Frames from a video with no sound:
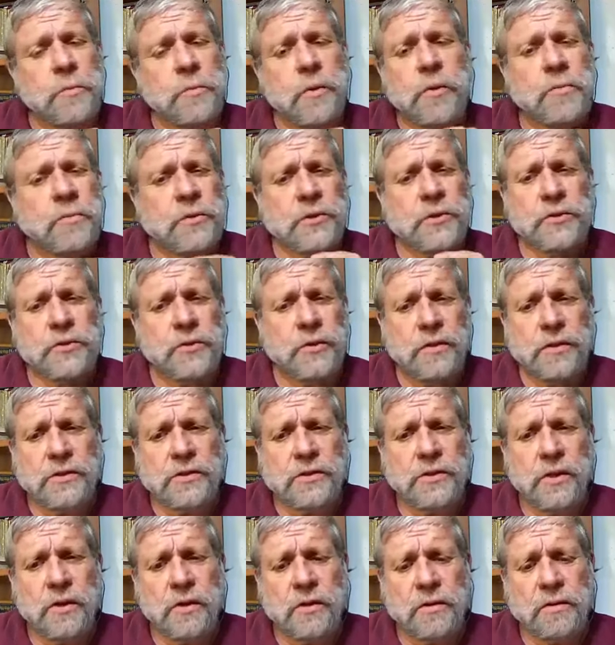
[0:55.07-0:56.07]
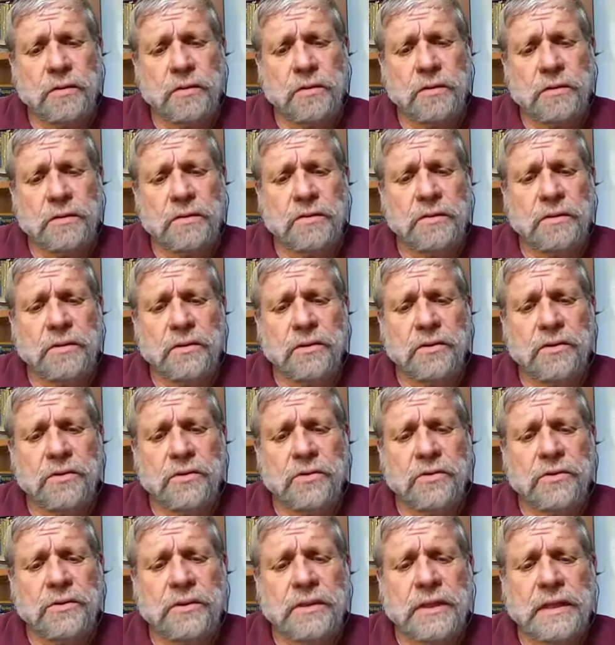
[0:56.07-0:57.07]
there's a purpose to this all.
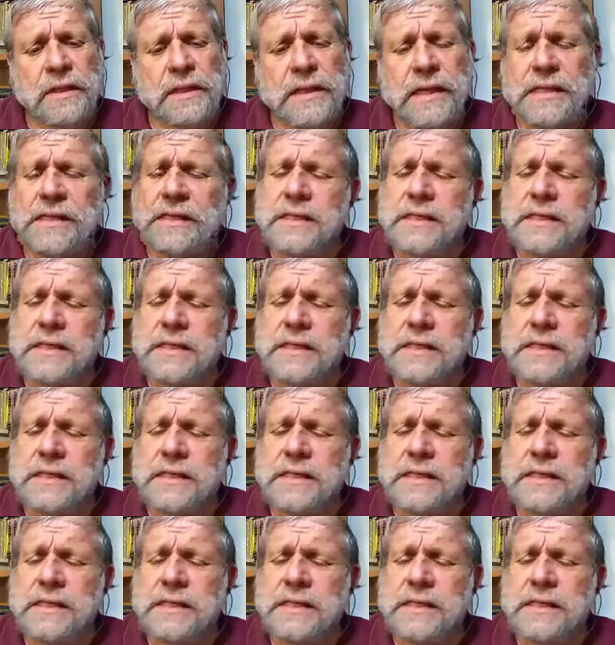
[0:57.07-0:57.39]
There's